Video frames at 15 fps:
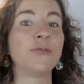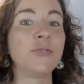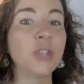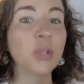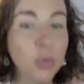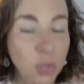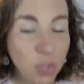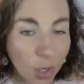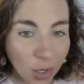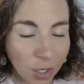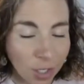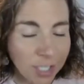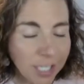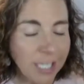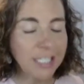
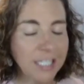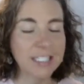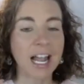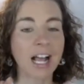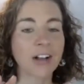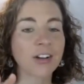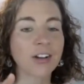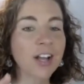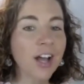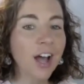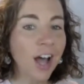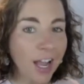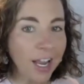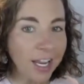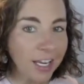It's not going to
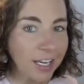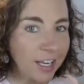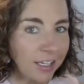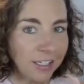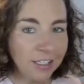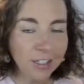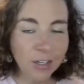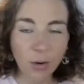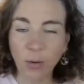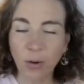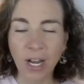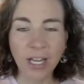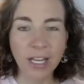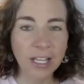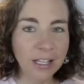hide or
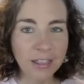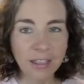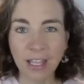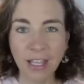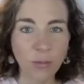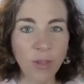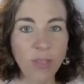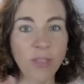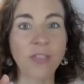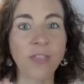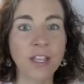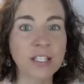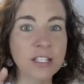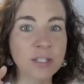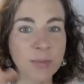anything with
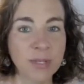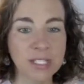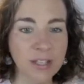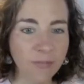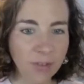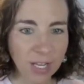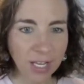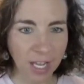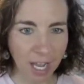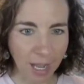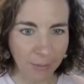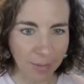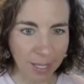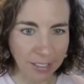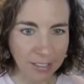this specific
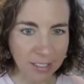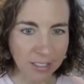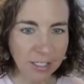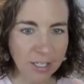comment